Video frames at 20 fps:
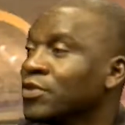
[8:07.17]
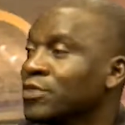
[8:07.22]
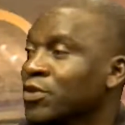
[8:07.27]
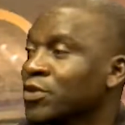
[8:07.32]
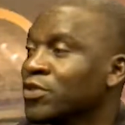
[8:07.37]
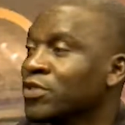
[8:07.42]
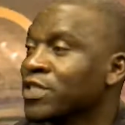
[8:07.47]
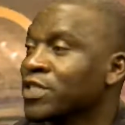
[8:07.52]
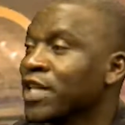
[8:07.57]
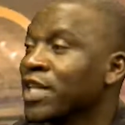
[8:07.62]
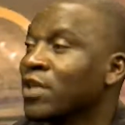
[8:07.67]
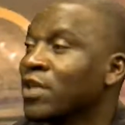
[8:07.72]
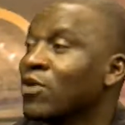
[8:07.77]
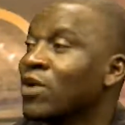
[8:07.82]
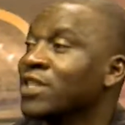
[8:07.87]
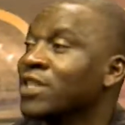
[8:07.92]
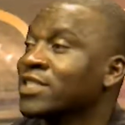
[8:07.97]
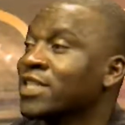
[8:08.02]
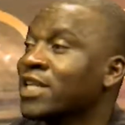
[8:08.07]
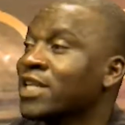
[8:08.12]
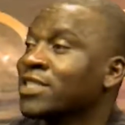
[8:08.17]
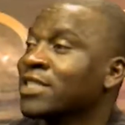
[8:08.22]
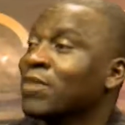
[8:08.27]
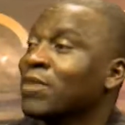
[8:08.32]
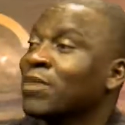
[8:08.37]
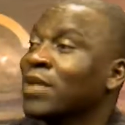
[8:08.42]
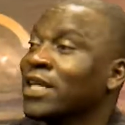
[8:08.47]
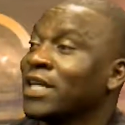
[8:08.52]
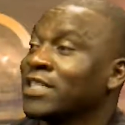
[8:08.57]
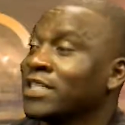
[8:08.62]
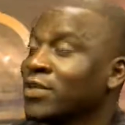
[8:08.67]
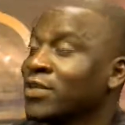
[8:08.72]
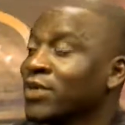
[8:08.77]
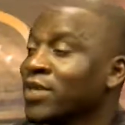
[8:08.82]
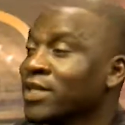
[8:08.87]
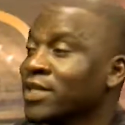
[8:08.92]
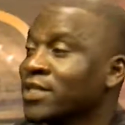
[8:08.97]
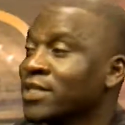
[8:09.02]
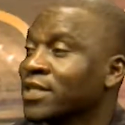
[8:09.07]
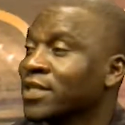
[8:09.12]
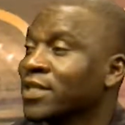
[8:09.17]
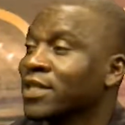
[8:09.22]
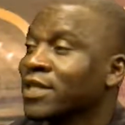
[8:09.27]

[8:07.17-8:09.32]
because they're the ones that supplies the wings.